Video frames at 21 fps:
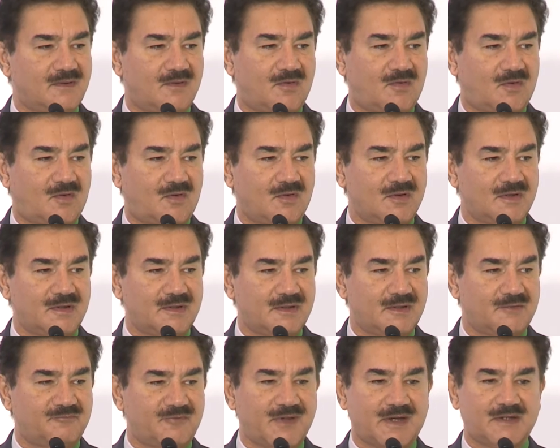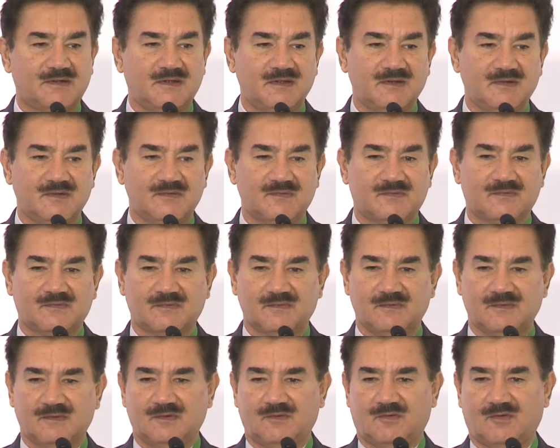the factors,
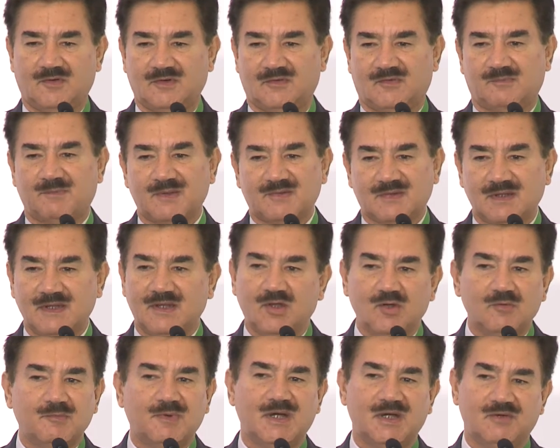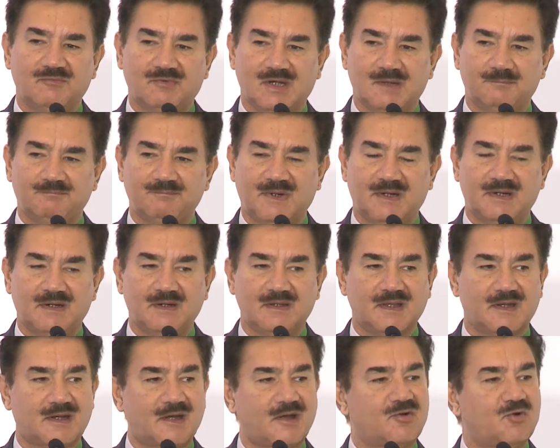on especially human development.
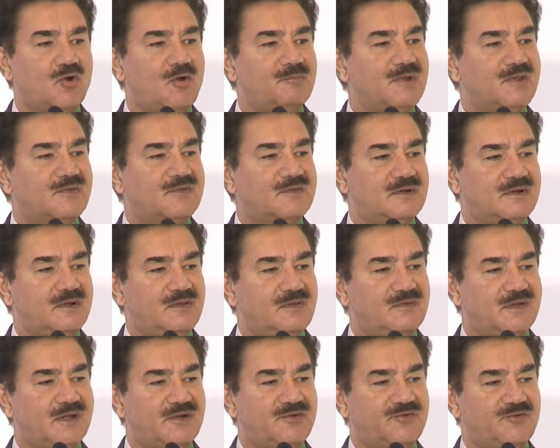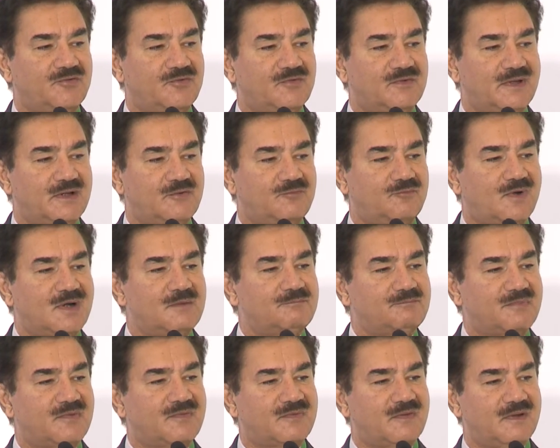There are economic studies that show that
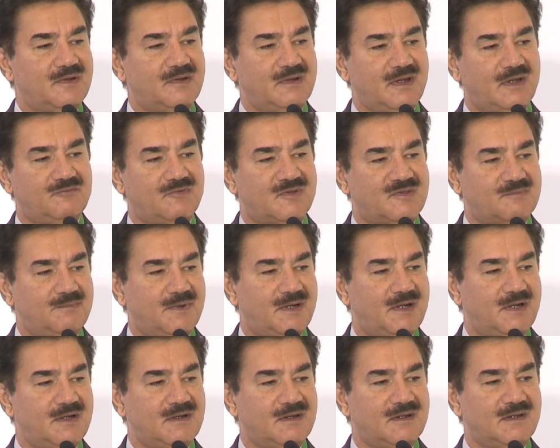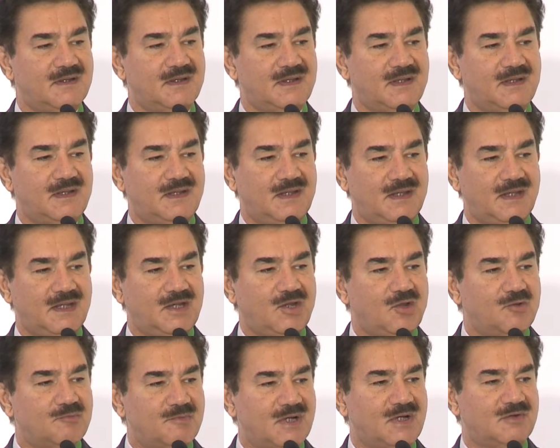1% investment in
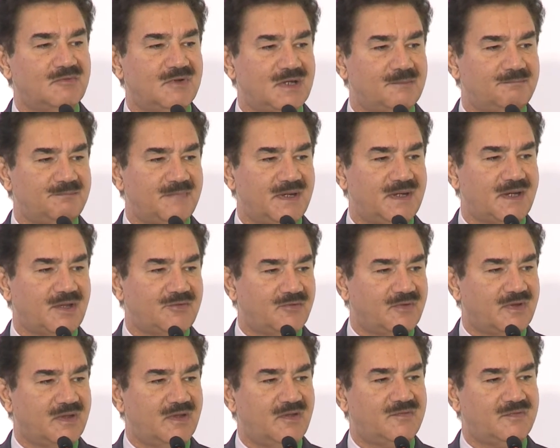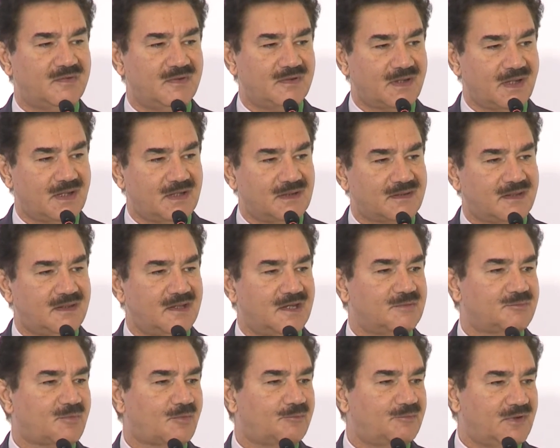human development, education,
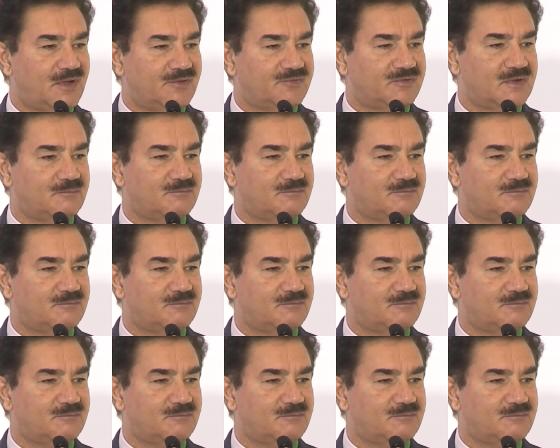healthcare, population